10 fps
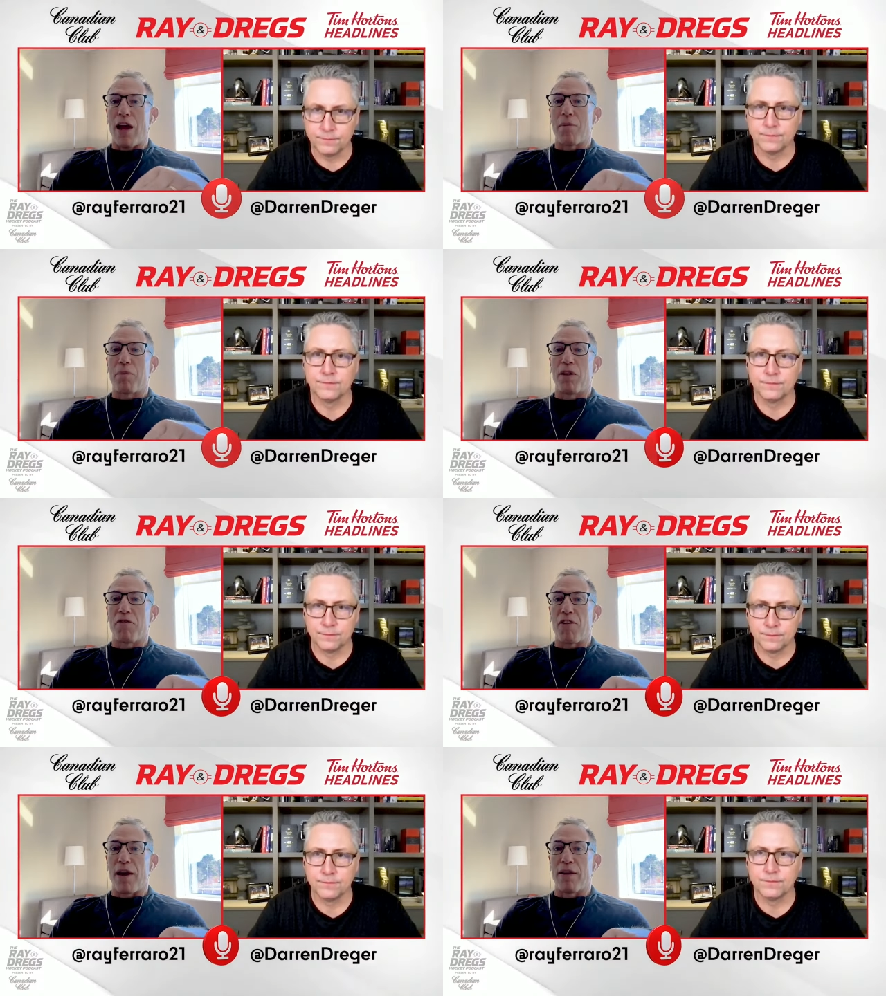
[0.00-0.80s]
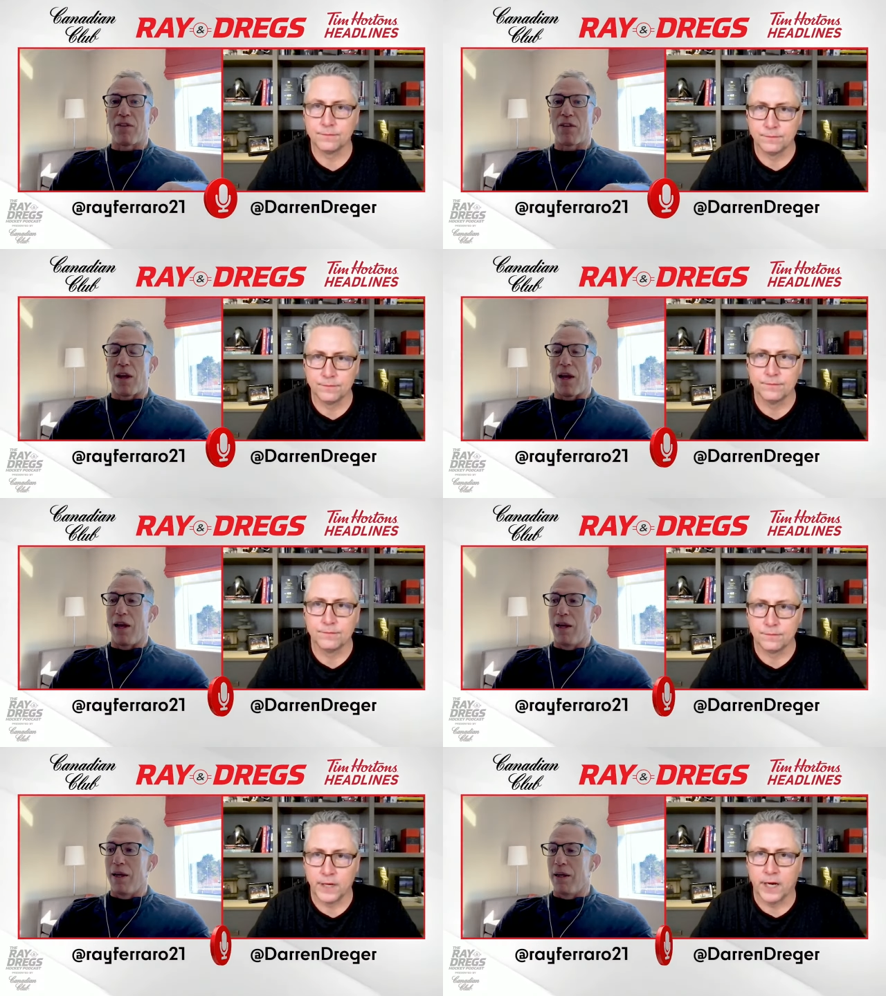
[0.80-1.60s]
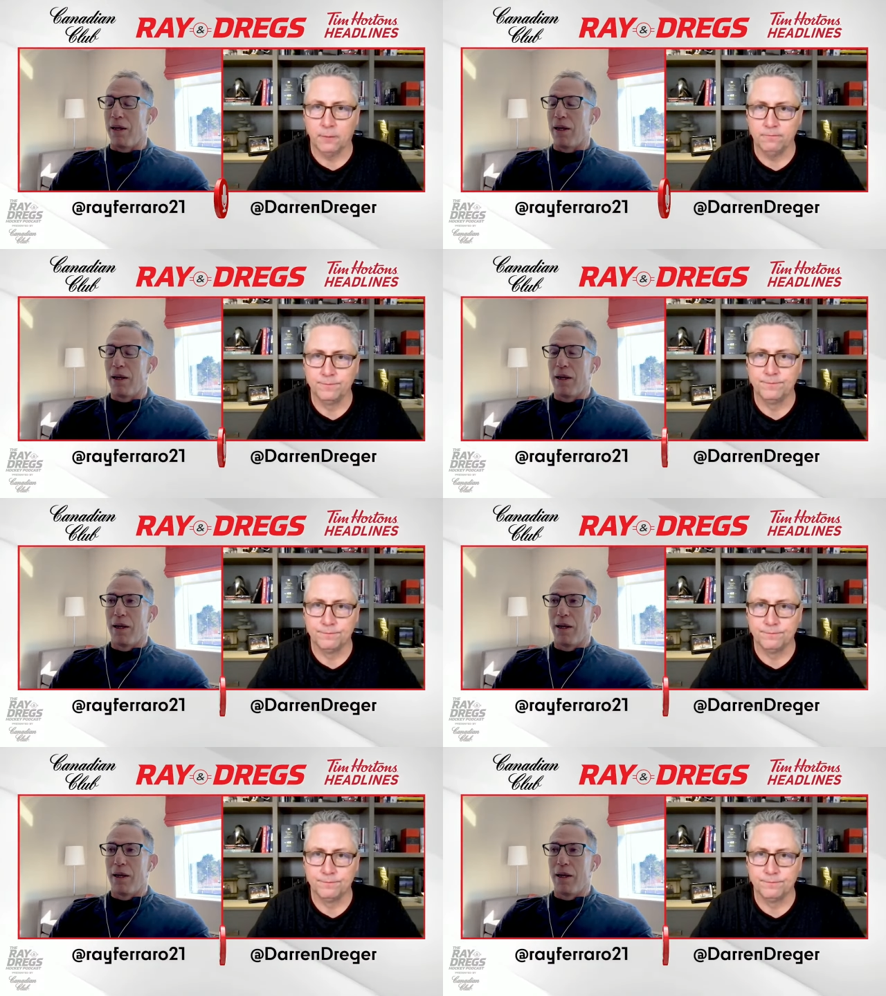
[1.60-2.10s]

Speaker 1: Tampa defense in,